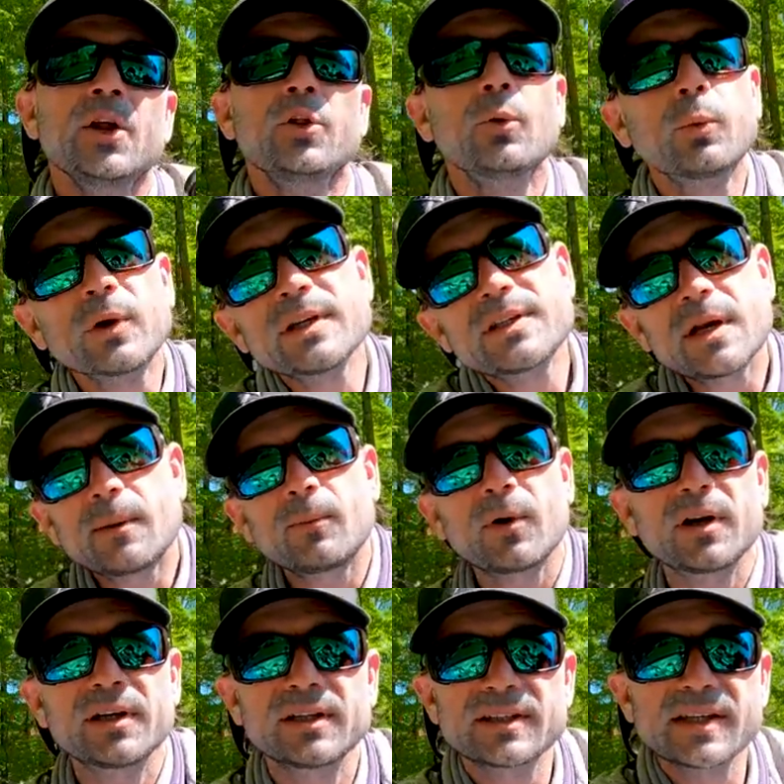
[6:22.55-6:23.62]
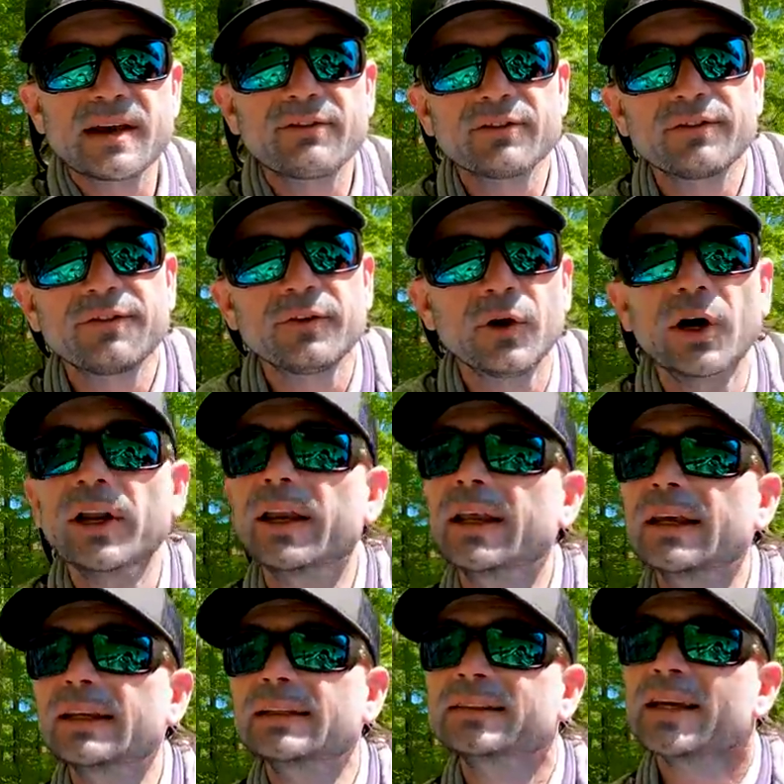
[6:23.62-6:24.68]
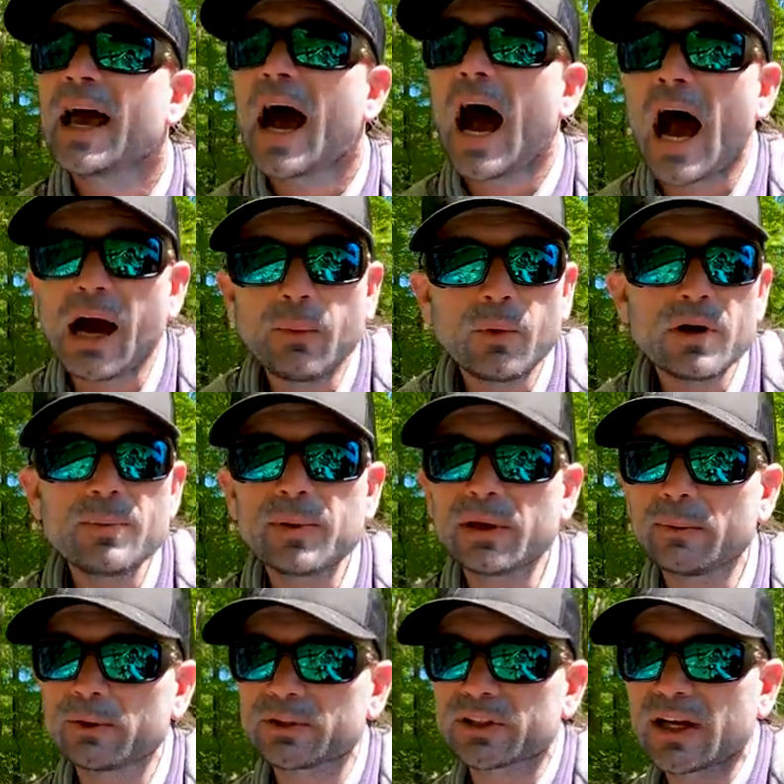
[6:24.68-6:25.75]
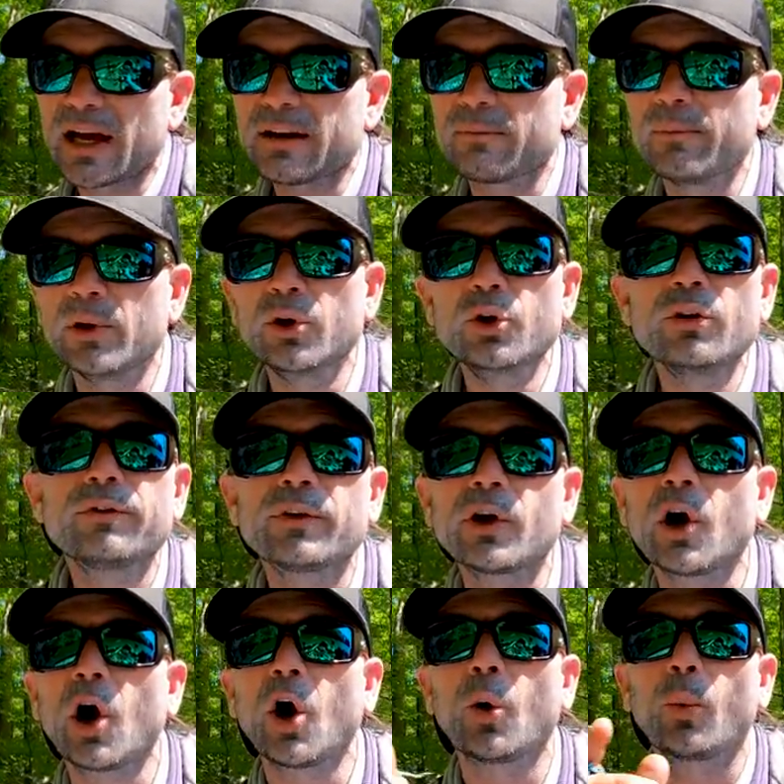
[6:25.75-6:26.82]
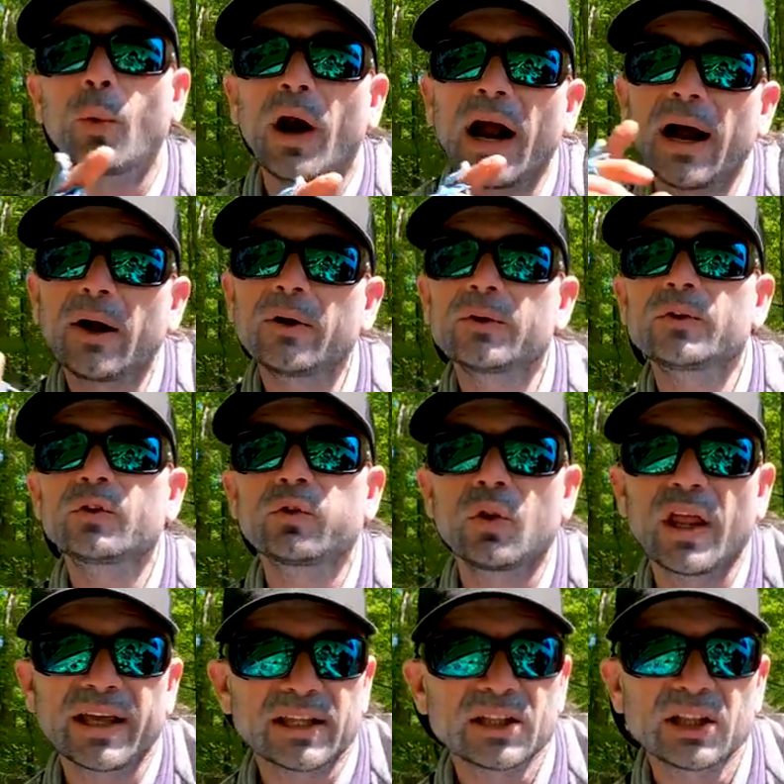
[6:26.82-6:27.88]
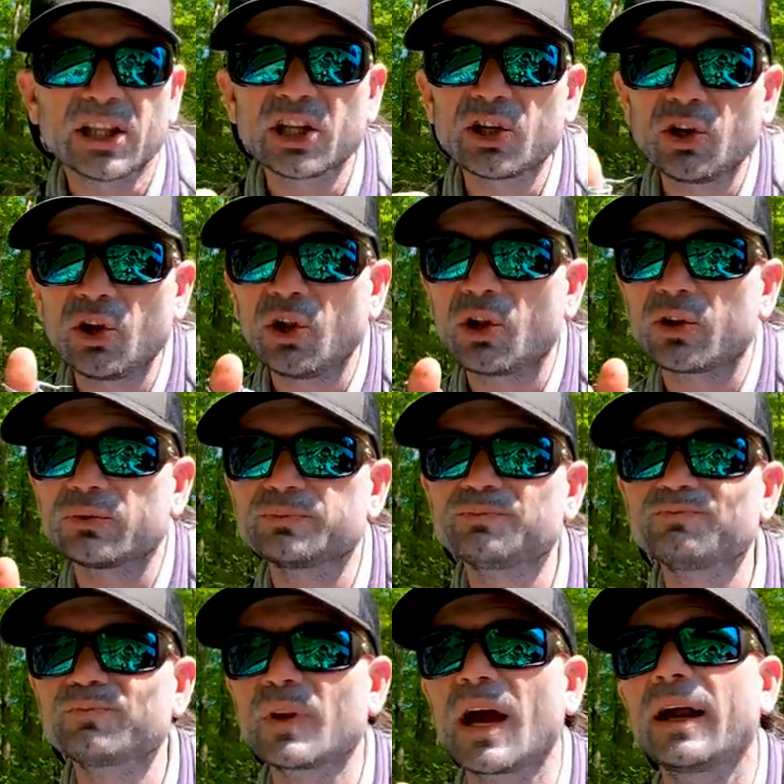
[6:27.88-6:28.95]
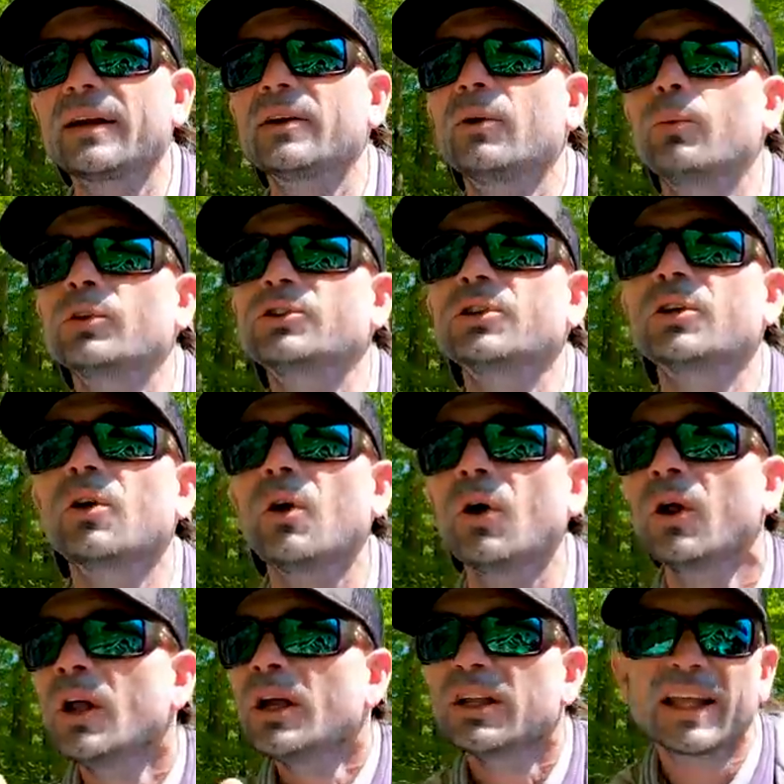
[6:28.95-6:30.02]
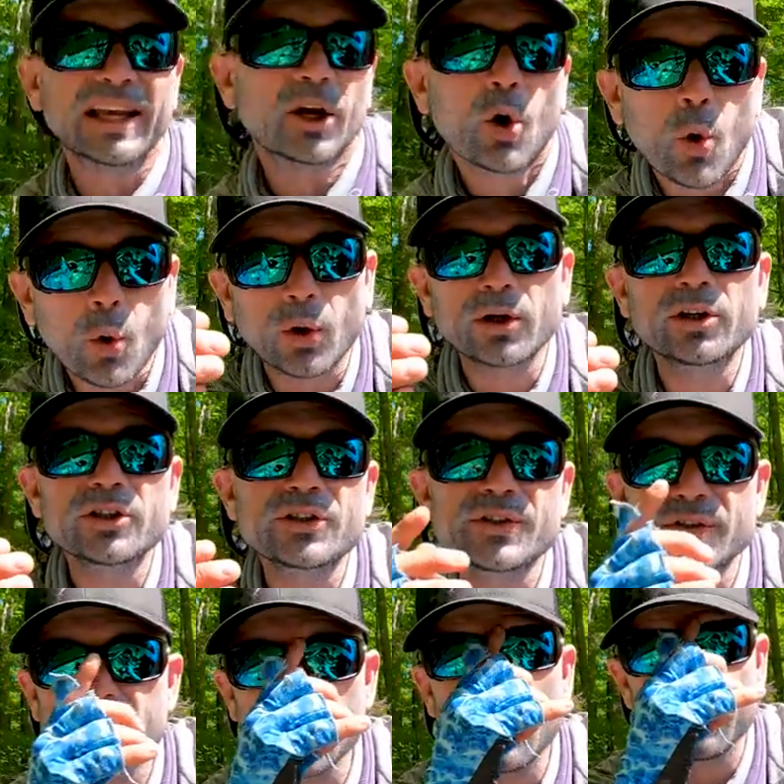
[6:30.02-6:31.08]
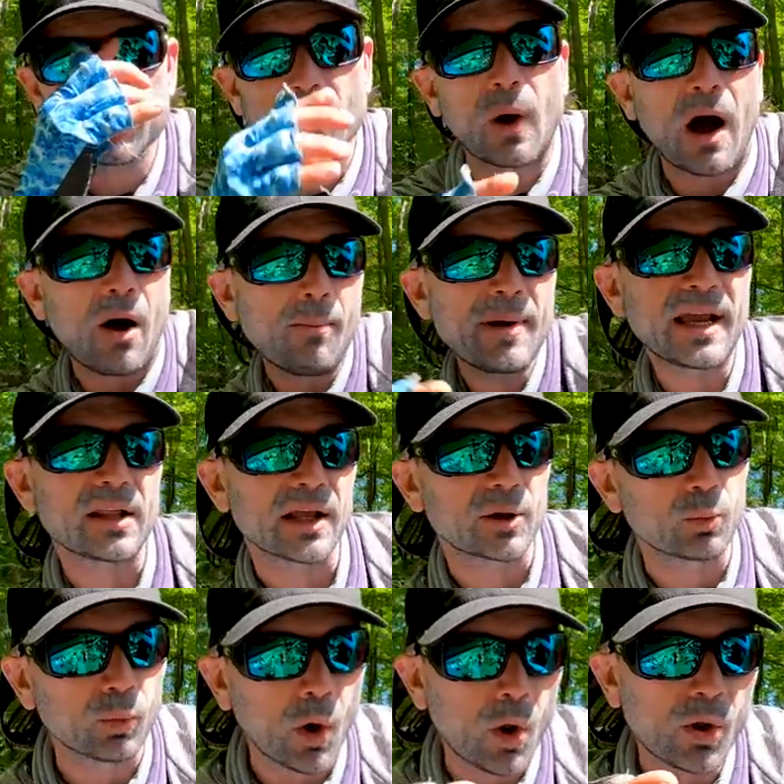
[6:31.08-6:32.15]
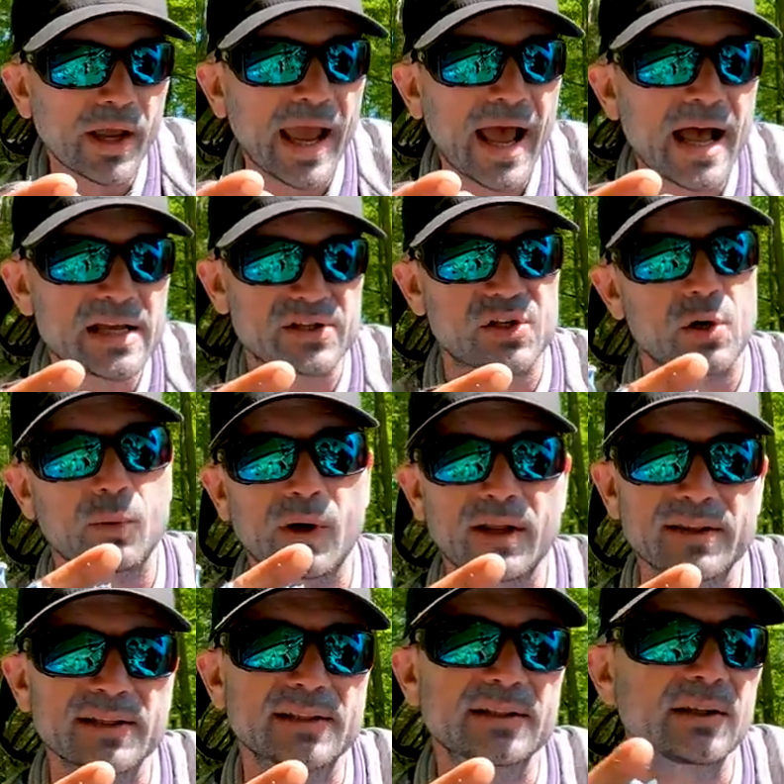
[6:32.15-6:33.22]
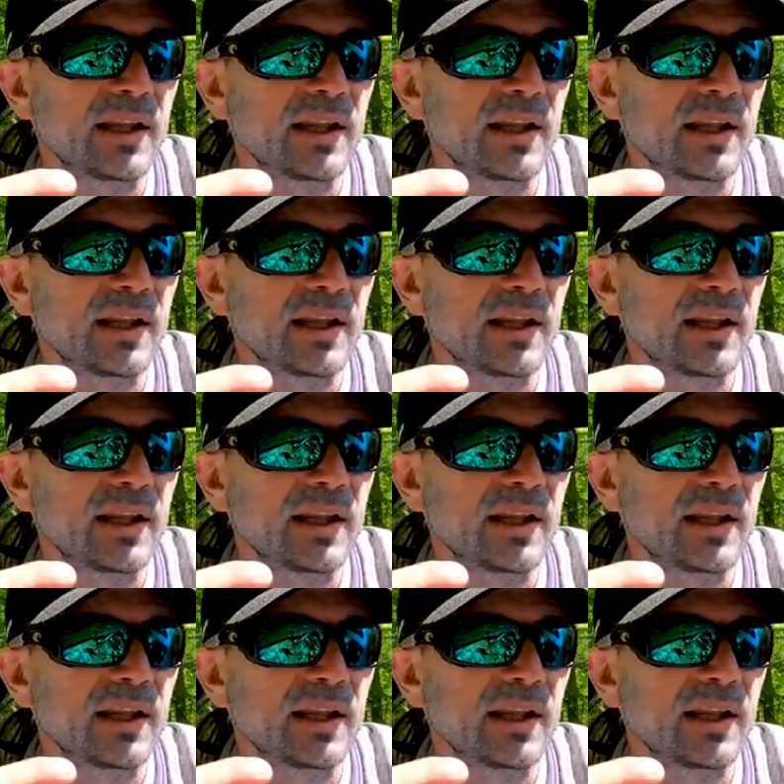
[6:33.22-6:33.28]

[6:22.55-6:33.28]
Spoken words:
The reason I'm running a 7-foot is I want to be able to kind of maneuver around, like, little, I don't know what you call it, like, corners and stuff. So I'll make, like, roll casts around the,